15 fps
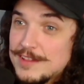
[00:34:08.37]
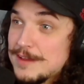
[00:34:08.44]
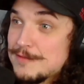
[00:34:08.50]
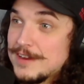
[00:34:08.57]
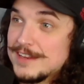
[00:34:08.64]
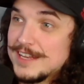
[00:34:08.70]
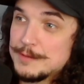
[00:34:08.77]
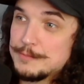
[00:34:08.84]
They
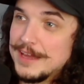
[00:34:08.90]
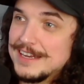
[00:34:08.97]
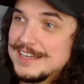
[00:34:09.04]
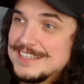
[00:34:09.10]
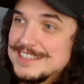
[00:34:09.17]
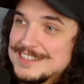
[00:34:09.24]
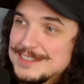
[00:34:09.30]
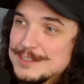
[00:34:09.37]
find like
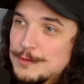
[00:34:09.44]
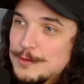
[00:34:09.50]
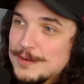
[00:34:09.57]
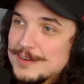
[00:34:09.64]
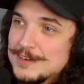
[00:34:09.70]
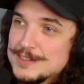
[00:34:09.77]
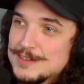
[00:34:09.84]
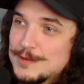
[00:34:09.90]
pennies and
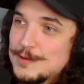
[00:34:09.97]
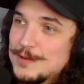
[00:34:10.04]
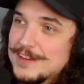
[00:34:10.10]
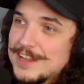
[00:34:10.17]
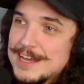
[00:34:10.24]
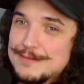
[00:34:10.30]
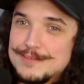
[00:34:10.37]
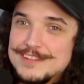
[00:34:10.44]
quarters their whole
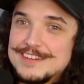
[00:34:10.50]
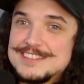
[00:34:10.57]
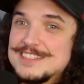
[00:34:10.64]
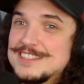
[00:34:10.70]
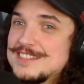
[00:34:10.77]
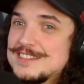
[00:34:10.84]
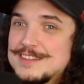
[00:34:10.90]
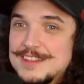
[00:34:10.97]
life, and they're
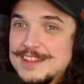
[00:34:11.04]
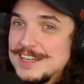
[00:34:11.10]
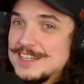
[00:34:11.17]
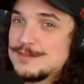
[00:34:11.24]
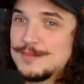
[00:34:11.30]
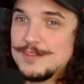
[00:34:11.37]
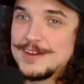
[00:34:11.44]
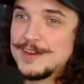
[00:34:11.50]

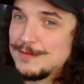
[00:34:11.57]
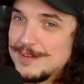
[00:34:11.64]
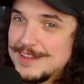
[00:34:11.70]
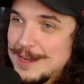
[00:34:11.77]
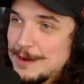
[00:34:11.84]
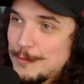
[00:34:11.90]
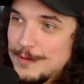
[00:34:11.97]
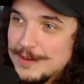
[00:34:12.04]
just looking for
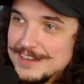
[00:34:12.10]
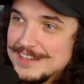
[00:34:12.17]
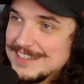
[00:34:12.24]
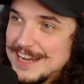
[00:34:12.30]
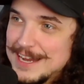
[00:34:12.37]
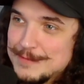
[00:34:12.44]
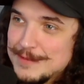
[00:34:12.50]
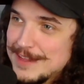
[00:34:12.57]
that one
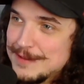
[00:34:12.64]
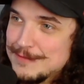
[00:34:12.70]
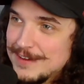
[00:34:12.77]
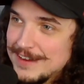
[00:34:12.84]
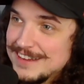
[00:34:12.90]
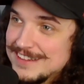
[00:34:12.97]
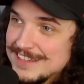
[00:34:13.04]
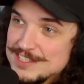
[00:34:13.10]
time that they
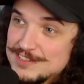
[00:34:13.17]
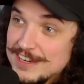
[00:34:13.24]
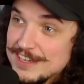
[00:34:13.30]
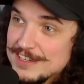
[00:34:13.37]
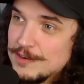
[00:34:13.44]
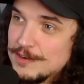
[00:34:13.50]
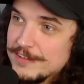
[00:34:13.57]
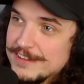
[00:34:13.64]
strike gold.